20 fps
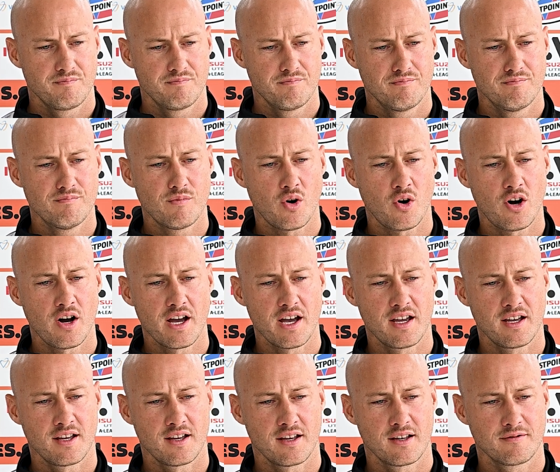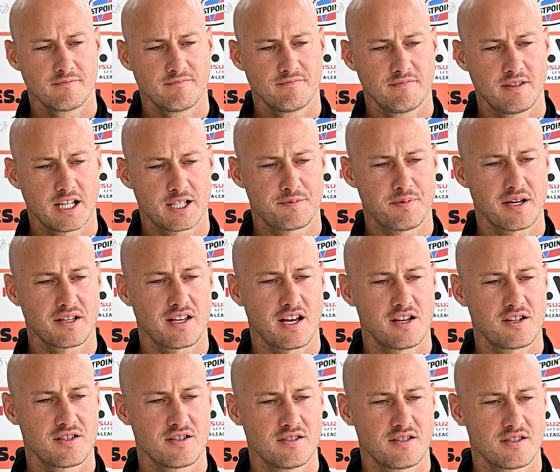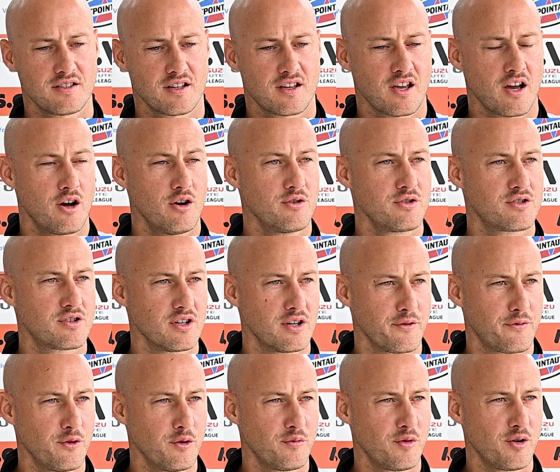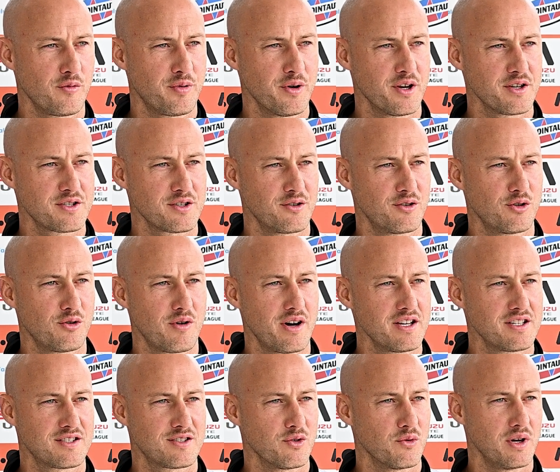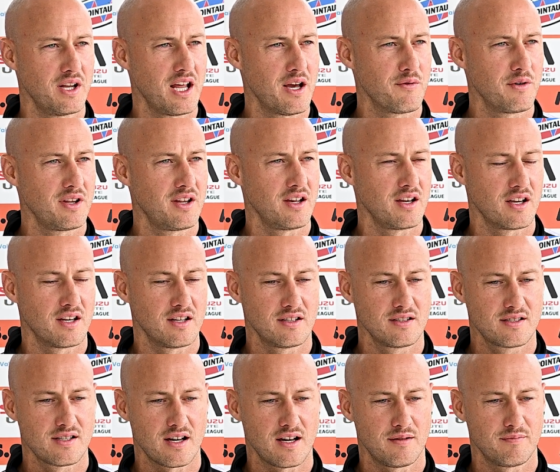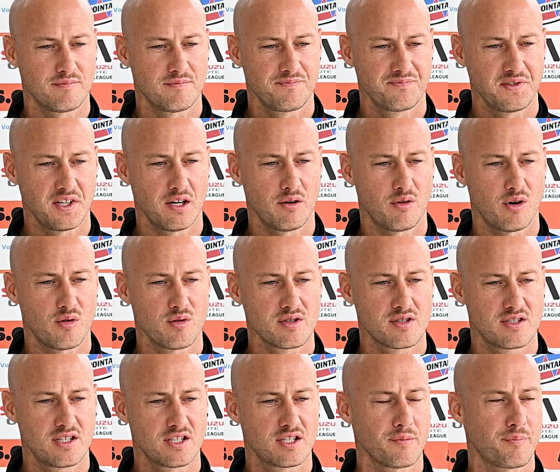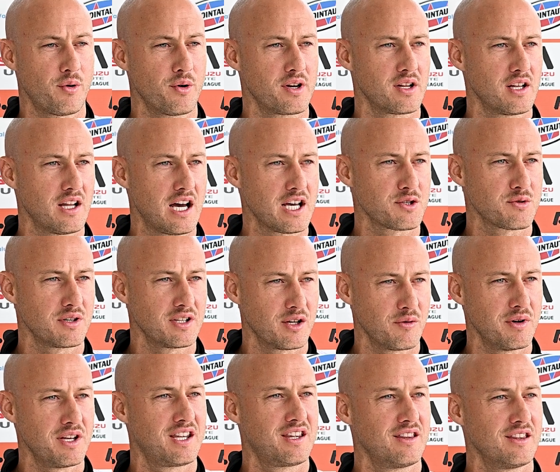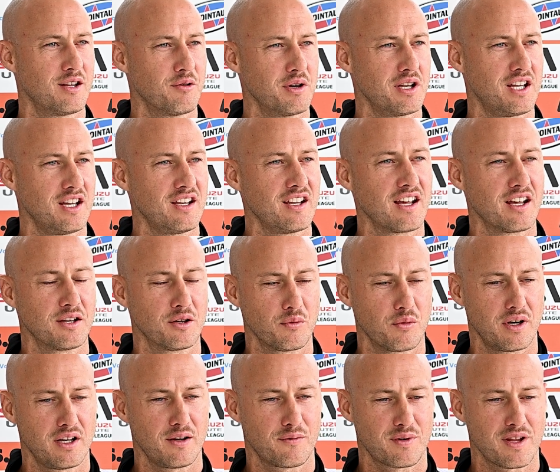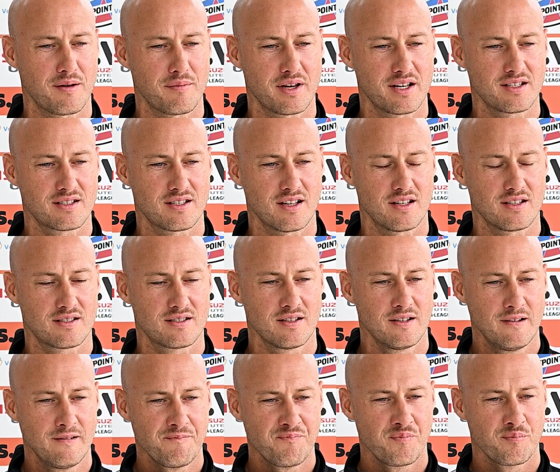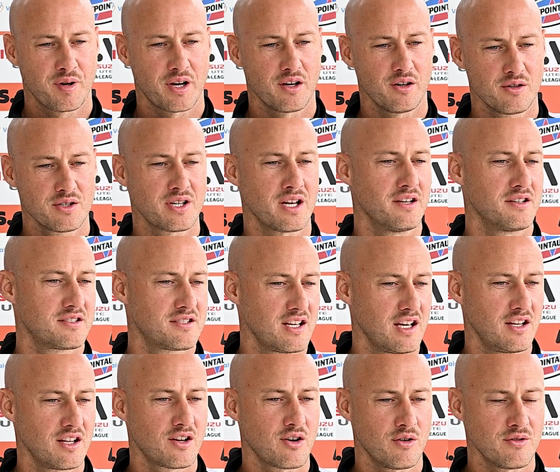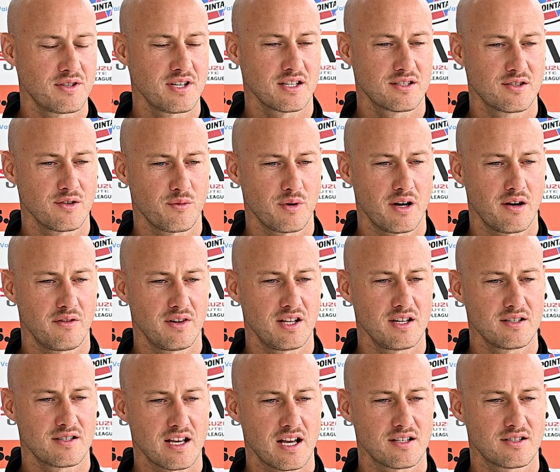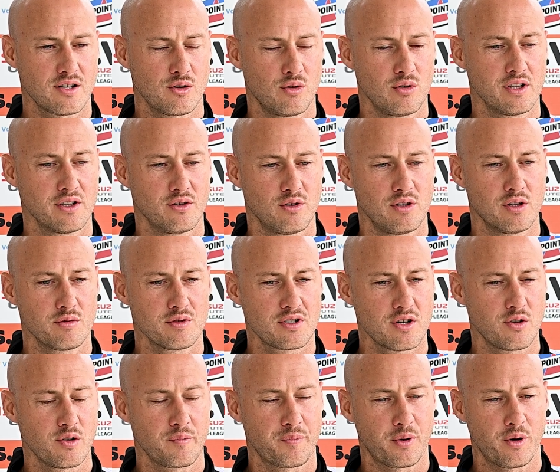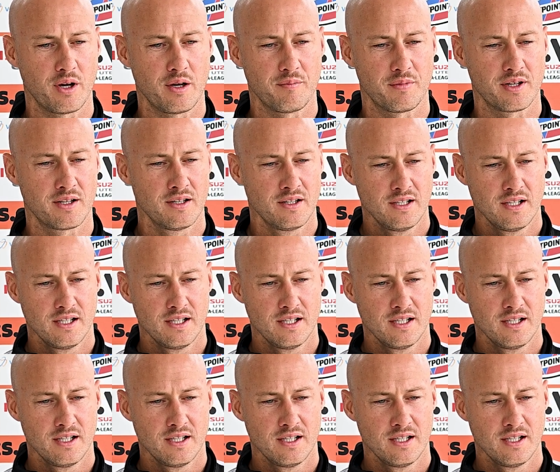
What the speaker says: My expectations as a coach and a football person are always to win everything, and I was disappointed last week that we didn't get the win, if that makes sense. But I also understand the context of where everything's at. So all in all, it was a good point. But